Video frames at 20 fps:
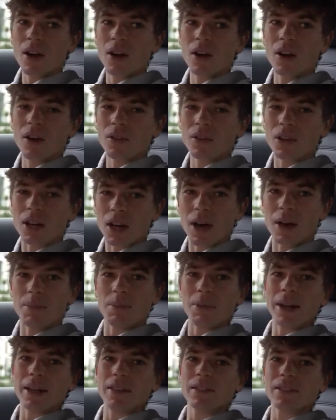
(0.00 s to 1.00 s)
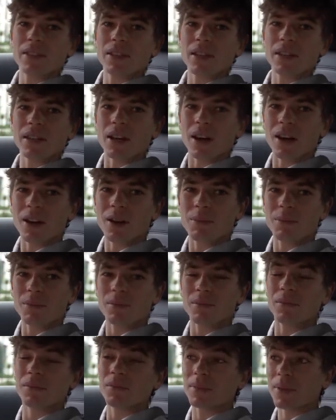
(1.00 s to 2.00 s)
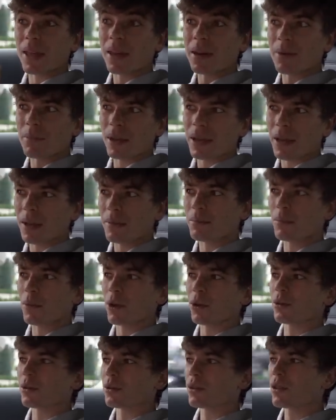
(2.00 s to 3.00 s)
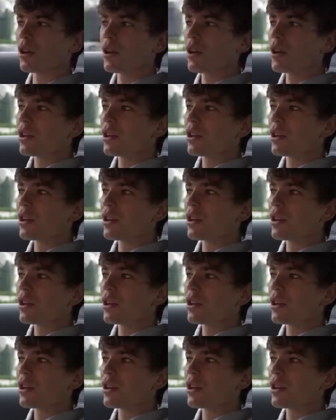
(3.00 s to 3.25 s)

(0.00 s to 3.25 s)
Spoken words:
on car brands and car, then it became models.